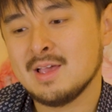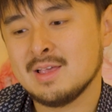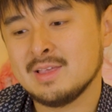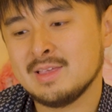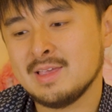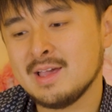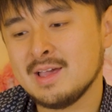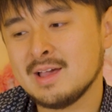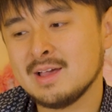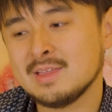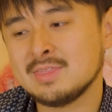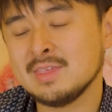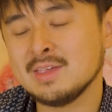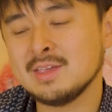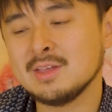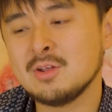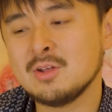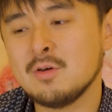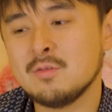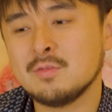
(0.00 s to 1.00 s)
Yeah,
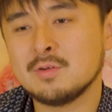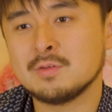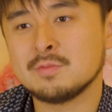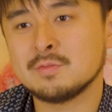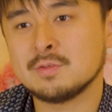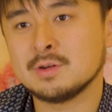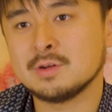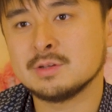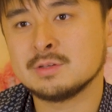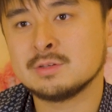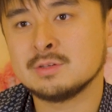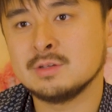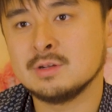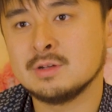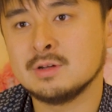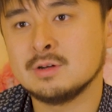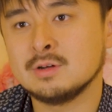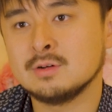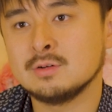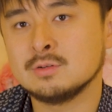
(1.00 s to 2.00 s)
think it over first, you
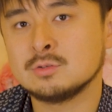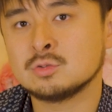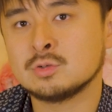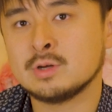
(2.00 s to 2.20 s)
know,